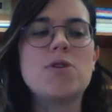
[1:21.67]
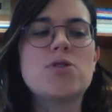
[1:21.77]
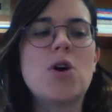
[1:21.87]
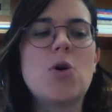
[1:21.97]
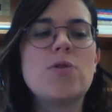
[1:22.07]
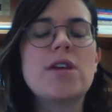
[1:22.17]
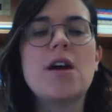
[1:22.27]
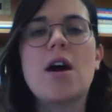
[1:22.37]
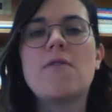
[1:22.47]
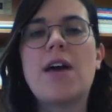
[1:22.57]
So
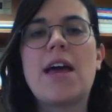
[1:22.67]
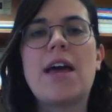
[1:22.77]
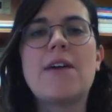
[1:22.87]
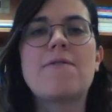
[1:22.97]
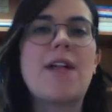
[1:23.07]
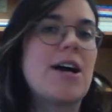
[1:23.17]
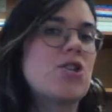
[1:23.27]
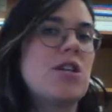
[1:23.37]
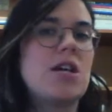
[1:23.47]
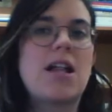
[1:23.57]
think of a
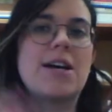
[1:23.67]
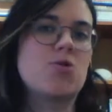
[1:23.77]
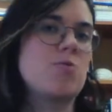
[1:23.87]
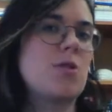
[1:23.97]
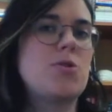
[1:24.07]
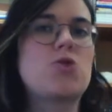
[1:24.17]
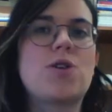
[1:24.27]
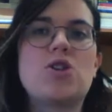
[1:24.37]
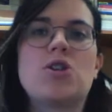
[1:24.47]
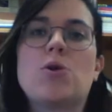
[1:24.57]
flashy classroom
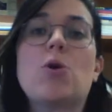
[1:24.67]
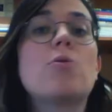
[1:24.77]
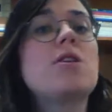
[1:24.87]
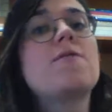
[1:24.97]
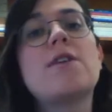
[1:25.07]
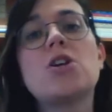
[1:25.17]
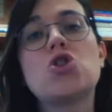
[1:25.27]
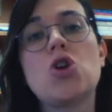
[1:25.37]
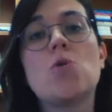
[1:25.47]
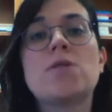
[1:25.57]
demonstration or a really funny
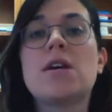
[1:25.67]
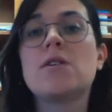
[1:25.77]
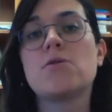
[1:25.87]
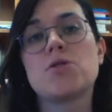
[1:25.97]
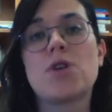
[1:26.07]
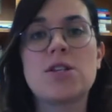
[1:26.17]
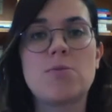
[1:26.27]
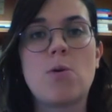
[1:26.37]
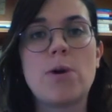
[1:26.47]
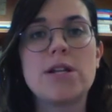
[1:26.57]
joke that illustrates a
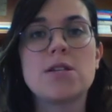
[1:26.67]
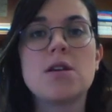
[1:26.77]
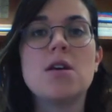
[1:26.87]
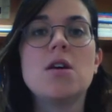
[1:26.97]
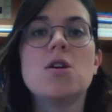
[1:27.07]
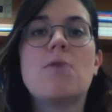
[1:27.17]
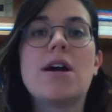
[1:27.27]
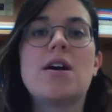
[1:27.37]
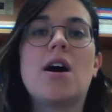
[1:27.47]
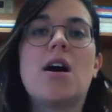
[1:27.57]
point,
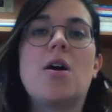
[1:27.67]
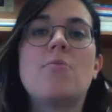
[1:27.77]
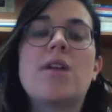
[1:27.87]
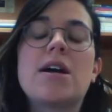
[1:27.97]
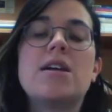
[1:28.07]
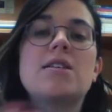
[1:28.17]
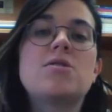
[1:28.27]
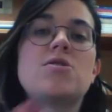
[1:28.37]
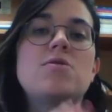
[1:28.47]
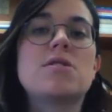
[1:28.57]
right? That gets
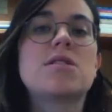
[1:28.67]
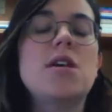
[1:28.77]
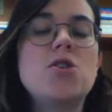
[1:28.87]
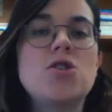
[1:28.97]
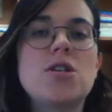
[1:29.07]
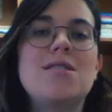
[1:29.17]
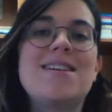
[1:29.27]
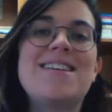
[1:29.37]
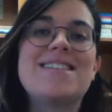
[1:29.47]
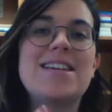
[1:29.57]
students' attention,
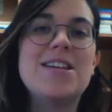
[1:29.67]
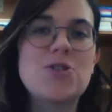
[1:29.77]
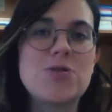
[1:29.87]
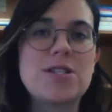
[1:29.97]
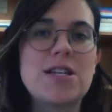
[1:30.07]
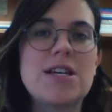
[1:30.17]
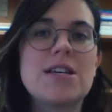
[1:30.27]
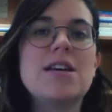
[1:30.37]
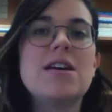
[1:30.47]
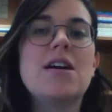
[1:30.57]
it is
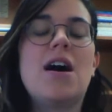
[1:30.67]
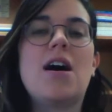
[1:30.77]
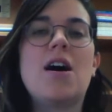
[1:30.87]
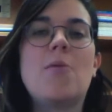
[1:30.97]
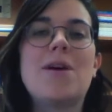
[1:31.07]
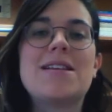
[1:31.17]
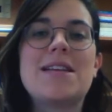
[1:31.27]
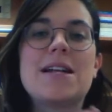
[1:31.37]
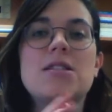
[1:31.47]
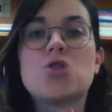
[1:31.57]
interesting, and it's
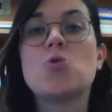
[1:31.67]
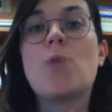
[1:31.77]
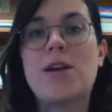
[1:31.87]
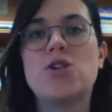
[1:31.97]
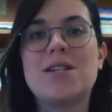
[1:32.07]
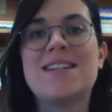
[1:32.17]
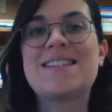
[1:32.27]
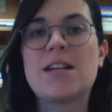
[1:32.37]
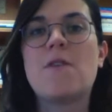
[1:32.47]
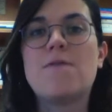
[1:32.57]
that situation
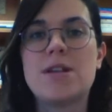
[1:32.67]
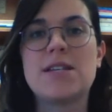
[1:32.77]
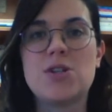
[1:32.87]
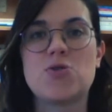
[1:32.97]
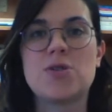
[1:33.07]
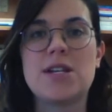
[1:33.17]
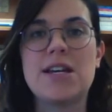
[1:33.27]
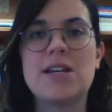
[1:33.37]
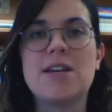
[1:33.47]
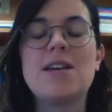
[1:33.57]
itself that is
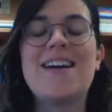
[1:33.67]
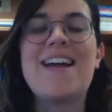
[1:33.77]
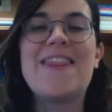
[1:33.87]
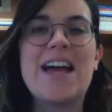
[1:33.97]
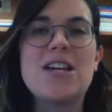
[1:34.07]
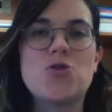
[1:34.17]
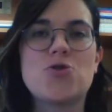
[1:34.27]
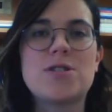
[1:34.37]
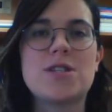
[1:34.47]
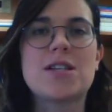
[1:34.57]
interesting. And that
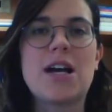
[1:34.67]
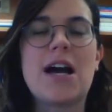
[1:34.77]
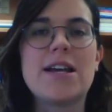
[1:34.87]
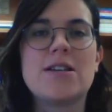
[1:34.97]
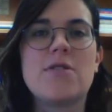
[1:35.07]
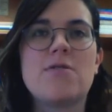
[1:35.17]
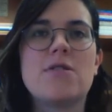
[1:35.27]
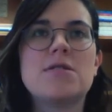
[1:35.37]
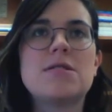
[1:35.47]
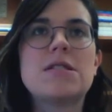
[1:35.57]
interest is kind of
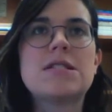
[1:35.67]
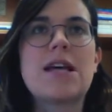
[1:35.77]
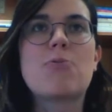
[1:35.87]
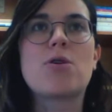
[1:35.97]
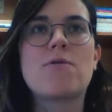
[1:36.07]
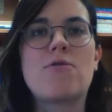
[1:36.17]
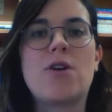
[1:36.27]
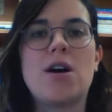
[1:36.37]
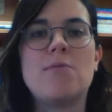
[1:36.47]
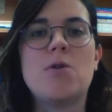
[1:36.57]
separate
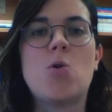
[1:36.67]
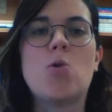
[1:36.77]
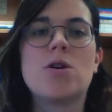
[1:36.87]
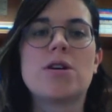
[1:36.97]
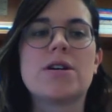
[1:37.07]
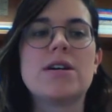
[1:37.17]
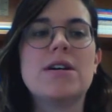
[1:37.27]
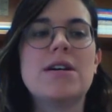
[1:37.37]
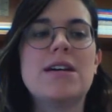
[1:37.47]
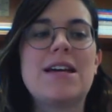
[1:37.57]
from or
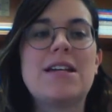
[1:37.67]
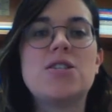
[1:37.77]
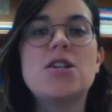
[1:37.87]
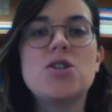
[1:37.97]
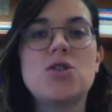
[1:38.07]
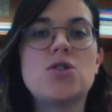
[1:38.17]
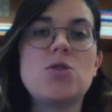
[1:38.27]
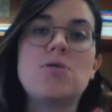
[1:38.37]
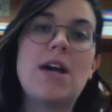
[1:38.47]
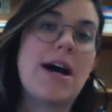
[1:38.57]
in addition
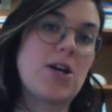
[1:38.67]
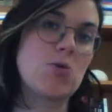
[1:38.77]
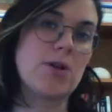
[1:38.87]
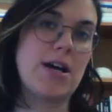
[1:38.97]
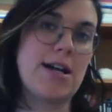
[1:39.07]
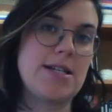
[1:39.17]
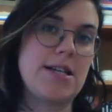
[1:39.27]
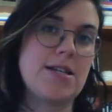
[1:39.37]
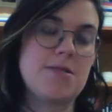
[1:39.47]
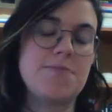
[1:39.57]
to the actual
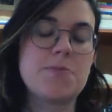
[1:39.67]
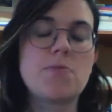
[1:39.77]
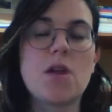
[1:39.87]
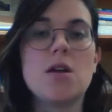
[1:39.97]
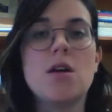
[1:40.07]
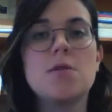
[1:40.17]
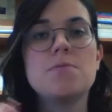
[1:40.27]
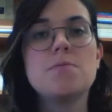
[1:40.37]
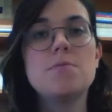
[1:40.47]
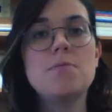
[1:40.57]
content.
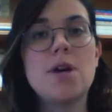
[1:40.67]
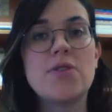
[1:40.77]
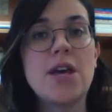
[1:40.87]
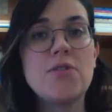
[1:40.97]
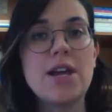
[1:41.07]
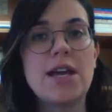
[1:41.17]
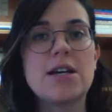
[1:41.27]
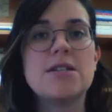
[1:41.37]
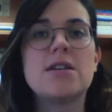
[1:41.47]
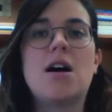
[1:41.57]
On the other
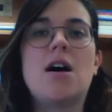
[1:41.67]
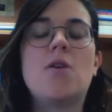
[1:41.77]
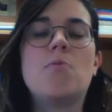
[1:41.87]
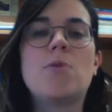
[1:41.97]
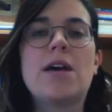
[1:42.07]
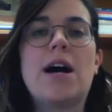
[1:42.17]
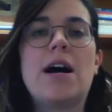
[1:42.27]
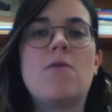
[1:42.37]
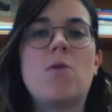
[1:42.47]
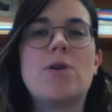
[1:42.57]
hand, we
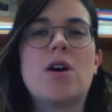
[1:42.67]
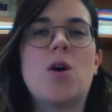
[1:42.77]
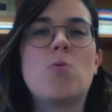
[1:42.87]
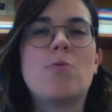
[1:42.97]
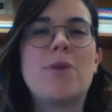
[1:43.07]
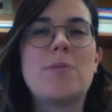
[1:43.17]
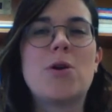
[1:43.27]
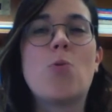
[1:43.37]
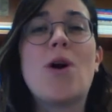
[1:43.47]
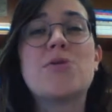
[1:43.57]
have what we call maybe
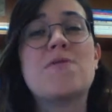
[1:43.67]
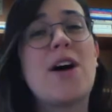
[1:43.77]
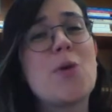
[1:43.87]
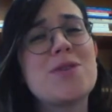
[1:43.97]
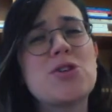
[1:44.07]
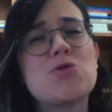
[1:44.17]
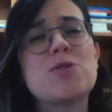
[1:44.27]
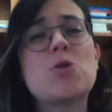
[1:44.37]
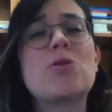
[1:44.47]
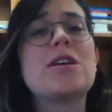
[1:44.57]
a well-developed
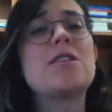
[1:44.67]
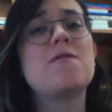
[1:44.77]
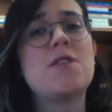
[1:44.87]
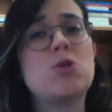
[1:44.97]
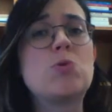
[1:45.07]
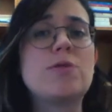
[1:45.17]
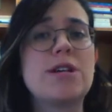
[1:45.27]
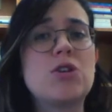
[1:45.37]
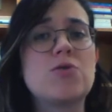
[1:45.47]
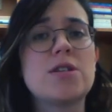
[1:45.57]
interest or an individual
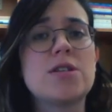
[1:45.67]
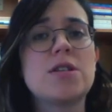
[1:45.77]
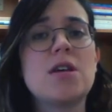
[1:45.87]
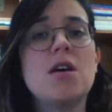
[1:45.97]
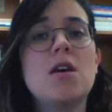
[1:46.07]
interest.